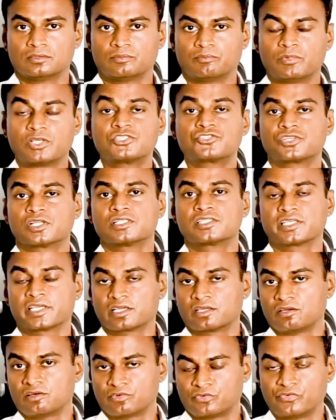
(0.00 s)
menstrual
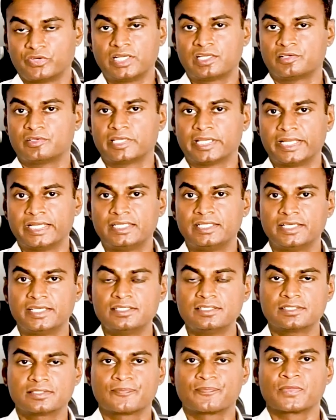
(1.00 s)
cycle of 28
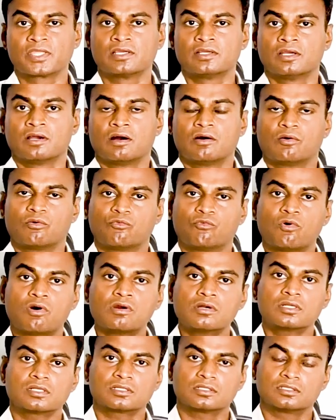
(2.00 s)
days.
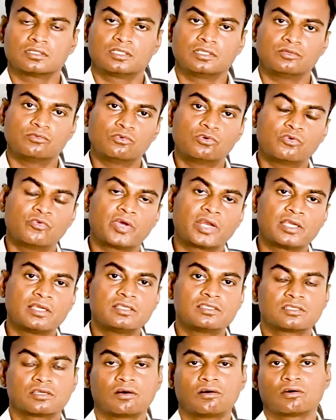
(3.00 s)
What the
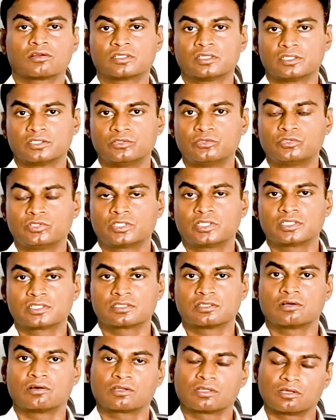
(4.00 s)
ovaries or the
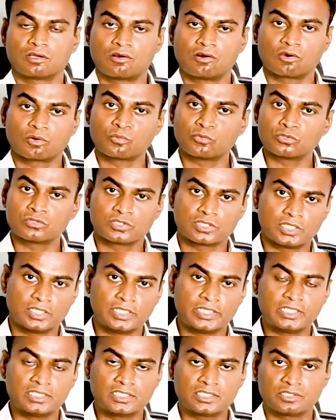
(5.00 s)
uterus or the hormones
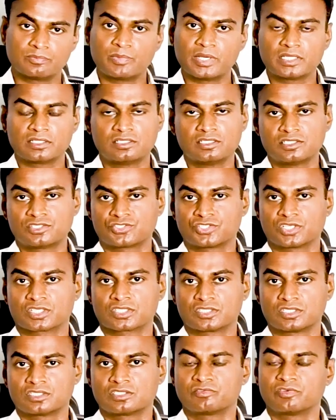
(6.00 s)
released by these
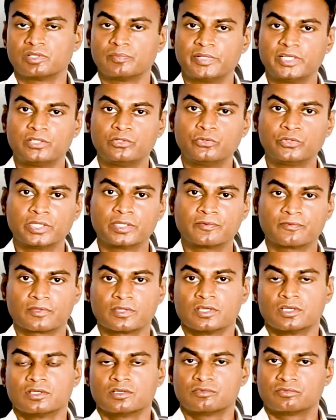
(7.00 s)
structures will be doing
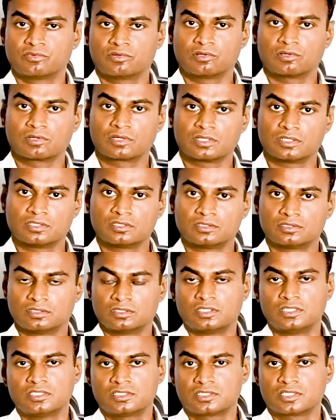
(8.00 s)
for
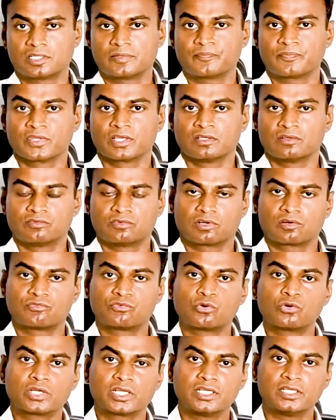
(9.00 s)
this time, for
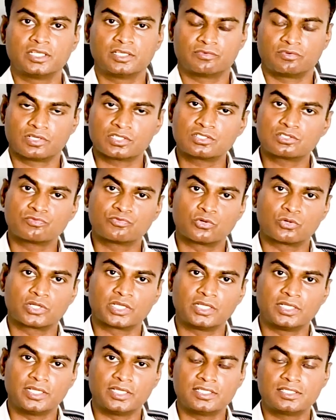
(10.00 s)
14 days, first
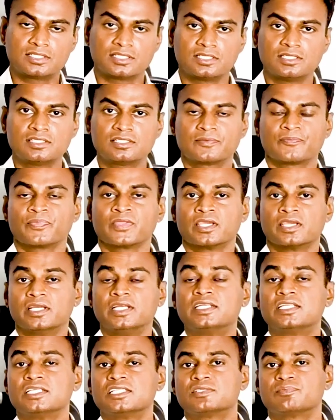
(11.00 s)
14 days, is
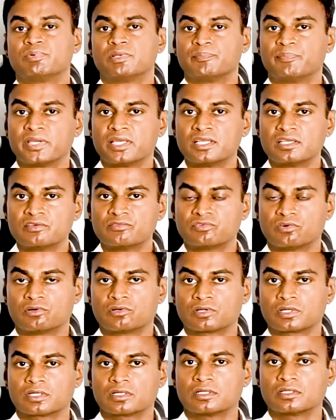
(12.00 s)
it is preparing
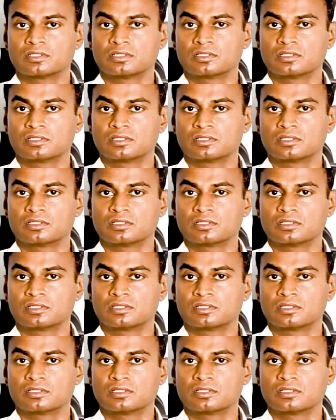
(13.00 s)
for